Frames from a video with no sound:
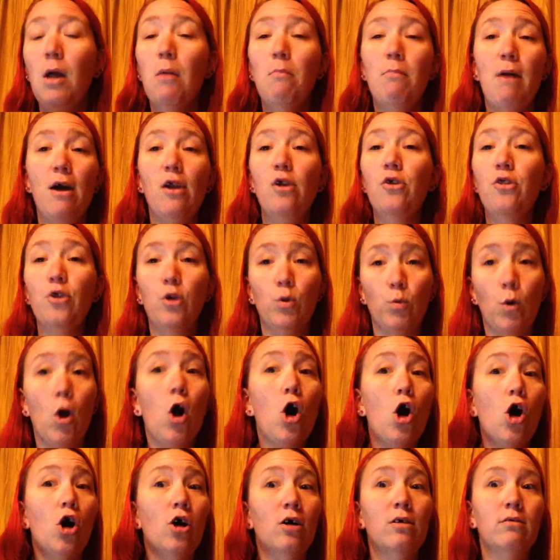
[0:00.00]
Better than
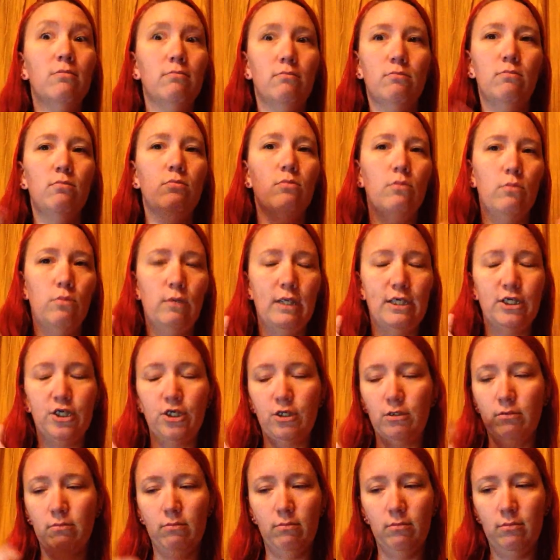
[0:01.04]
Raw, which
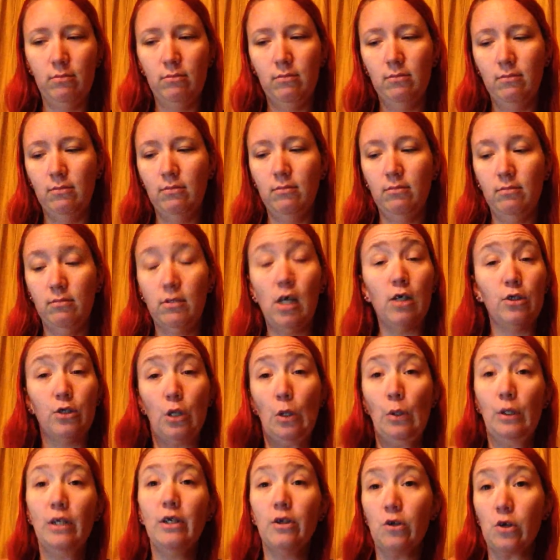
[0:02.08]
I'll
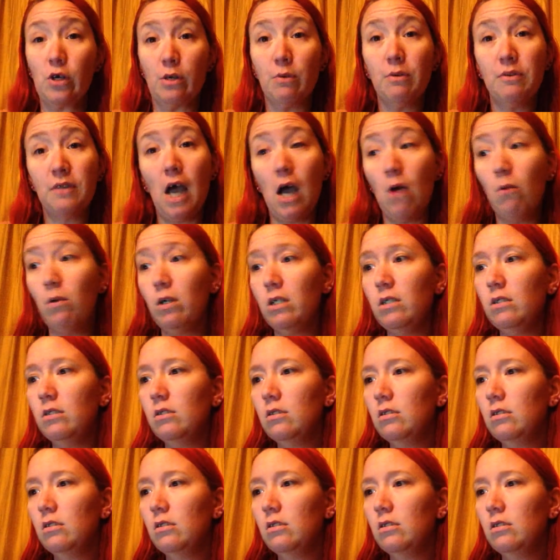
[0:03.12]
totally agree with that one.